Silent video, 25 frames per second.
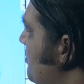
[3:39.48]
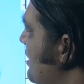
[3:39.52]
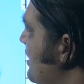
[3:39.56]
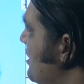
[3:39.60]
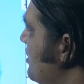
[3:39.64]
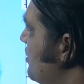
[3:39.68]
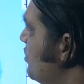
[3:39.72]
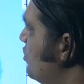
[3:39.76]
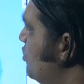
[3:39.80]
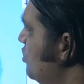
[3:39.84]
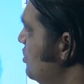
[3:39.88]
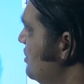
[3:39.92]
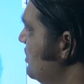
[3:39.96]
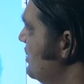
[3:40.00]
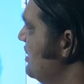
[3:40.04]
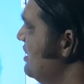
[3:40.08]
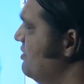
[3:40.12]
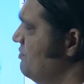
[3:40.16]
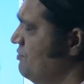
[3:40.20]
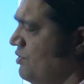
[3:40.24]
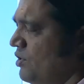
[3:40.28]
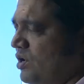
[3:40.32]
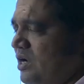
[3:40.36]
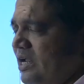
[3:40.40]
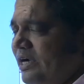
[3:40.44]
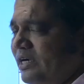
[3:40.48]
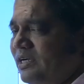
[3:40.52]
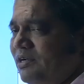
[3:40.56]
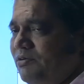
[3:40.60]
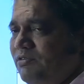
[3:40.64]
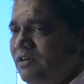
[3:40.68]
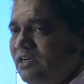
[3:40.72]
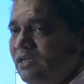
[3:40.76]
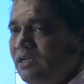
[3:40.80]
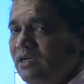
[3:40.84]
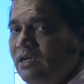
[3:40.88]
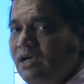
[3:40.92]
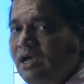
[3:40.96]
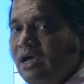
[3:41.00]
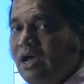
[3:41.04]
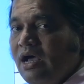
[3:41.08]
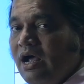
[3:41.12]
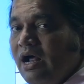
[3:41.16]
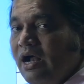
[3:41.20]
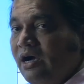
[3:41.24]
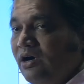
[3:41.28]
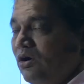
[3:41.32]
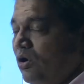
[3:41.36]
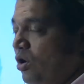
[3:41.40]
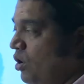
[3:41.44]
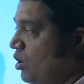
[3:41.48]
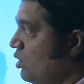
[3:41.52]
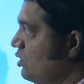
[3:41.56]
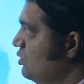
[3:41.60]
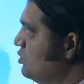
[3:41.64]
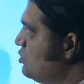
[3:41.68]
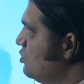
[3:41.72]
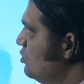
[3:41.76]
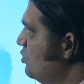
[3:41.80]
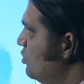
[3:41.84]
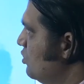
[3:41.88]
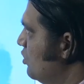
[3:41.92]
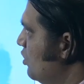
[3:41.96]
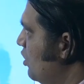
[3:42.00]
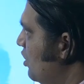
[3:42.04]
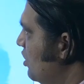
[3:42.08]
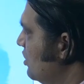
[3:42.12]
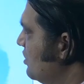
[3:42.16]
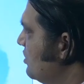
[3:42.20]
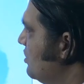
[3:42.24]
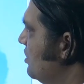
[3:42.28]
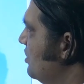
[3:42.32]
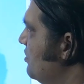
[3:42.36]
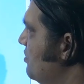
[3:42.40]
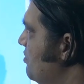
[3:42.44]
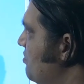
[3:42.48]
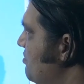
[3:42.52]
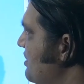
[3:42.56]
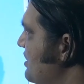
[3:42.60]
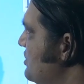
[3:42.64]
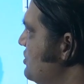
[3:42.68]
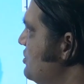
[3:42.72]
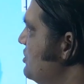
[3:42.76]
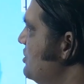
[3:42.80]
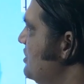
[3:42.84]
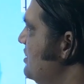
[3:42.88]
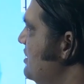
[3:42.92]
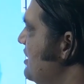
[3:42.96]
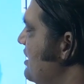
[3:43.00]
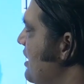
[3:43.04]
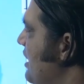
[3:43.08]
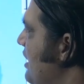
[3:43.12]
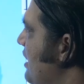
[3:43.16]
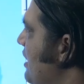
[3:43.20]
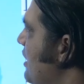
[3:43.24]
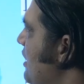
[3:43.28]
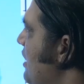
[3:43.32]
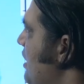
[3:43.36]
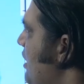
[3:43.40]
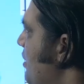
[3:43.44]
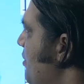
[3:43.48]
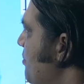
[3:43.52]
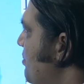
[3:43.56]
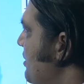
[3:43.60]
very good rainfall activity, and also northwest India,